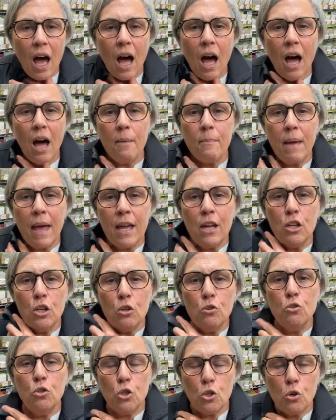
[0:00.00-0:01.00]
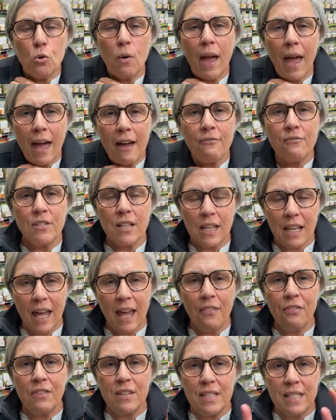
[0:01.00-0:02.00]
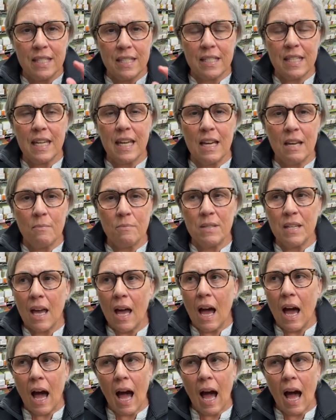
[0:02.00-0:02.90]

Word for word: Um, and you do have to let the stems,